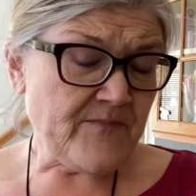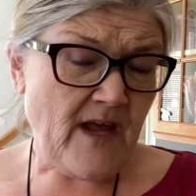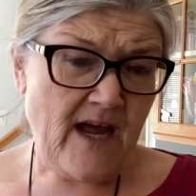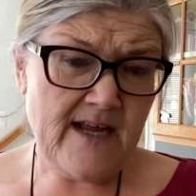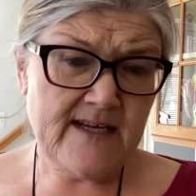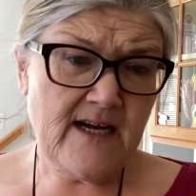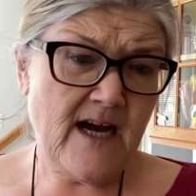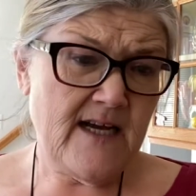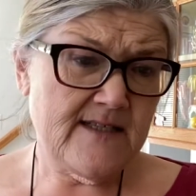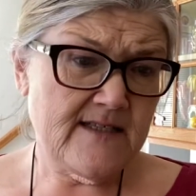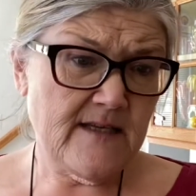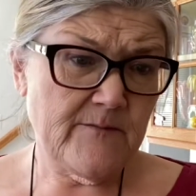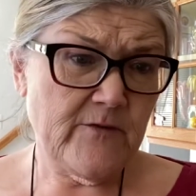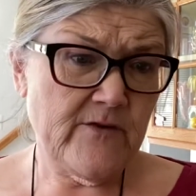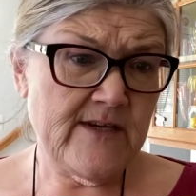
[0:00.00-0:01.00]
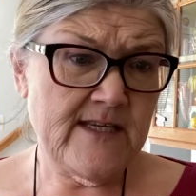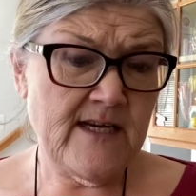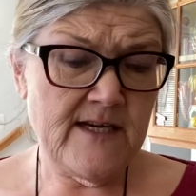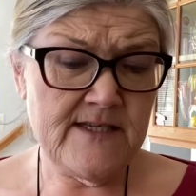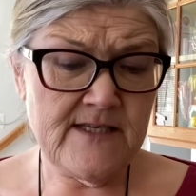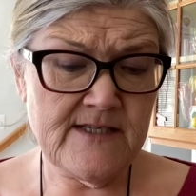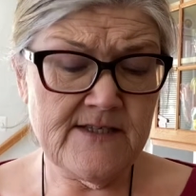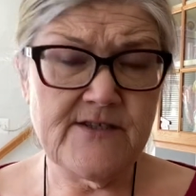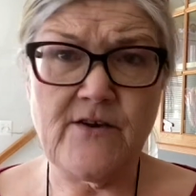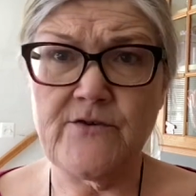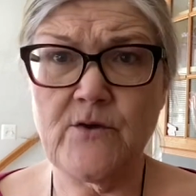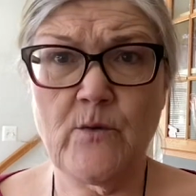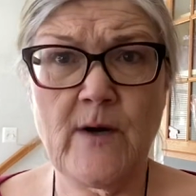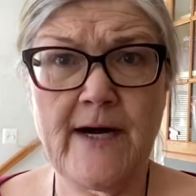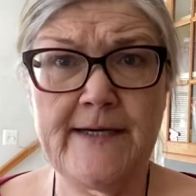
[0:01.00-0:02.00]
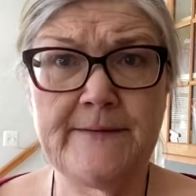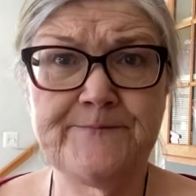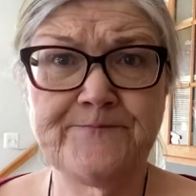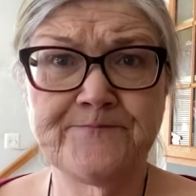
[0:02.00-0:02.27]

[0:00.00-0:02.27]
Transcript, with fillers: I got some green onions, don't know why.